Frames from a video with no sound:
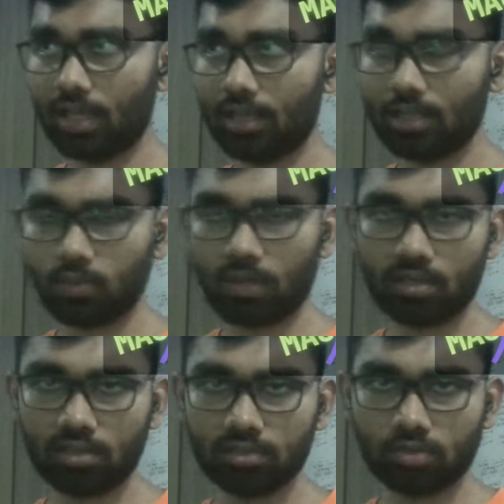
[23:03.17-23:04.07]
And that's
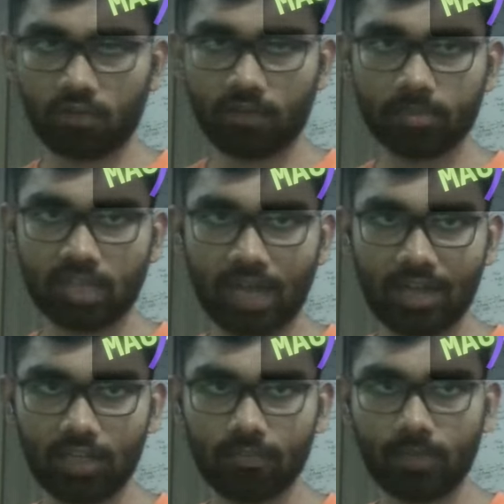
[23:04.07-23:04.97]
where this sort of comes in
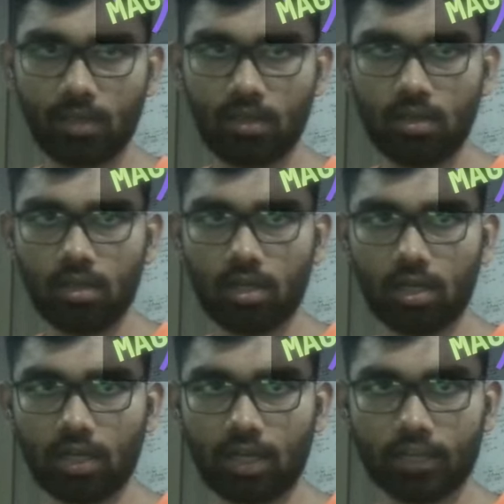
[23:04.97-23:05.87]
handy.
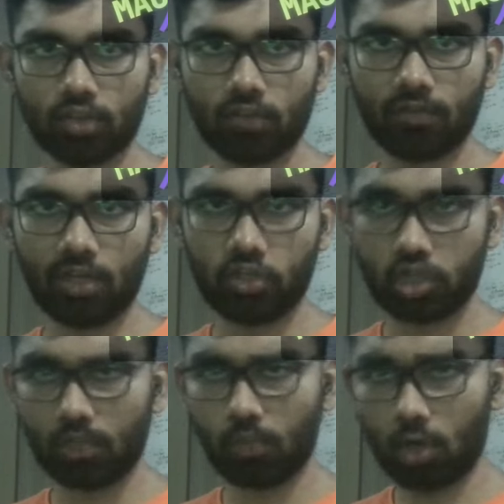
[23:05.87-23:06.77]
I sort of
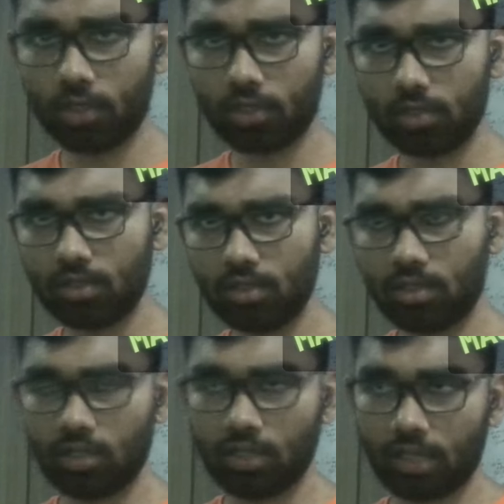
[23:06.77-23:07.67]
initiate a vault,
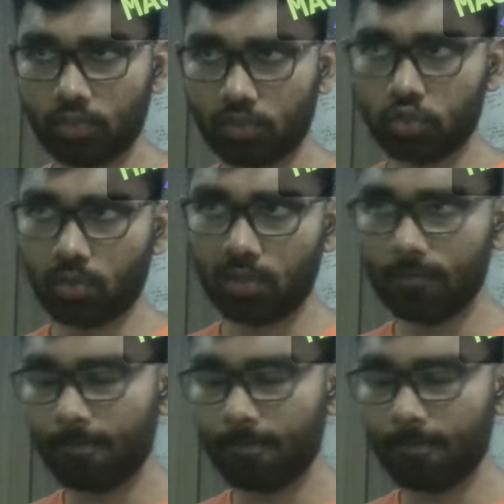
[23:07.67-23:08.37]
I switch to it,